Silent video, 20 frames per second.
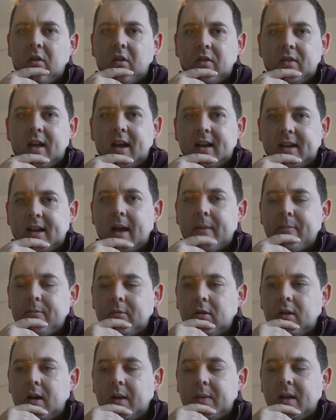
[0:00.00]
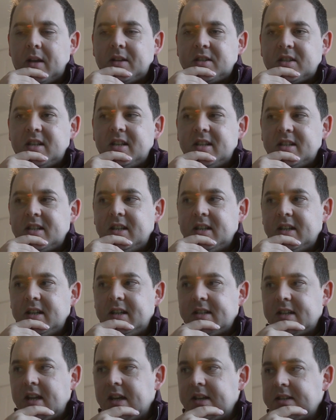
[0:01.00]
on that camera and that
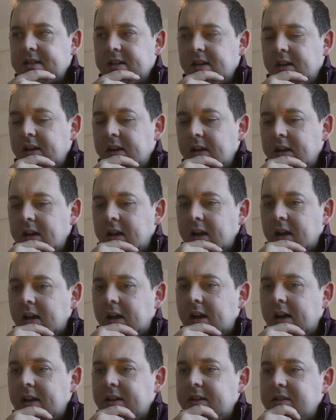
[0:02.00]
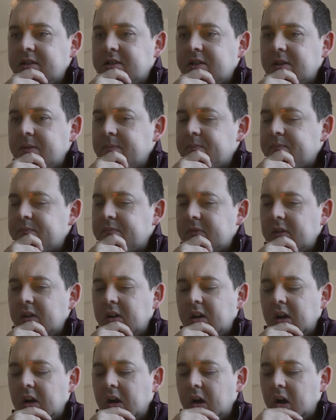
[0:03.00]
CCD sensor. And
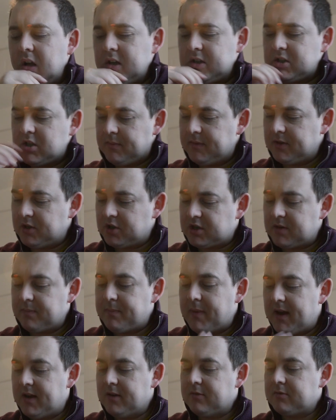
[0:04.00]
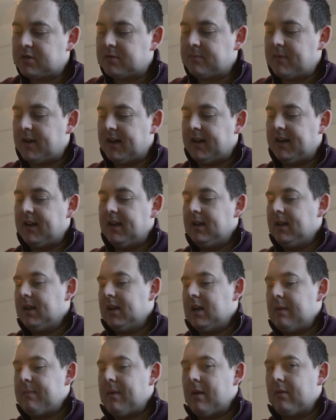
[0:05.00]
something just appealed to me
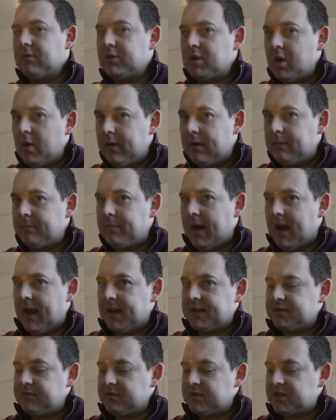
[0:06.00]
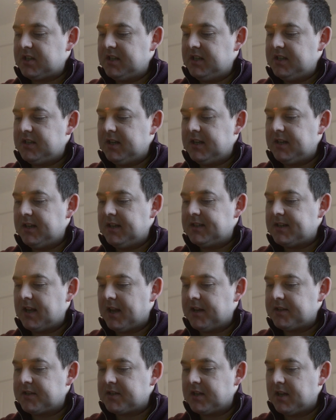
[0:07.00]
about going back to a CCD
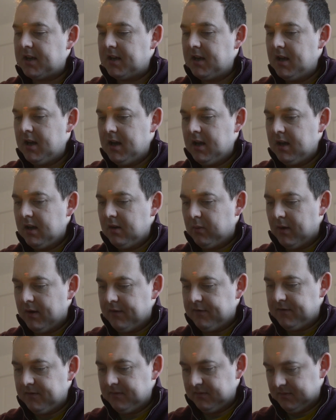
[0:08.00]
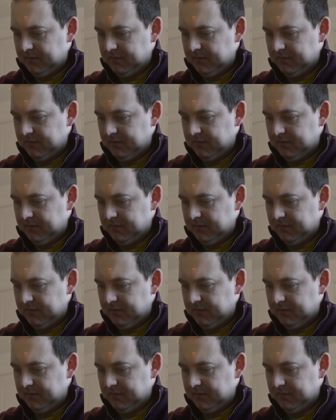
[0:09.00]
sensor with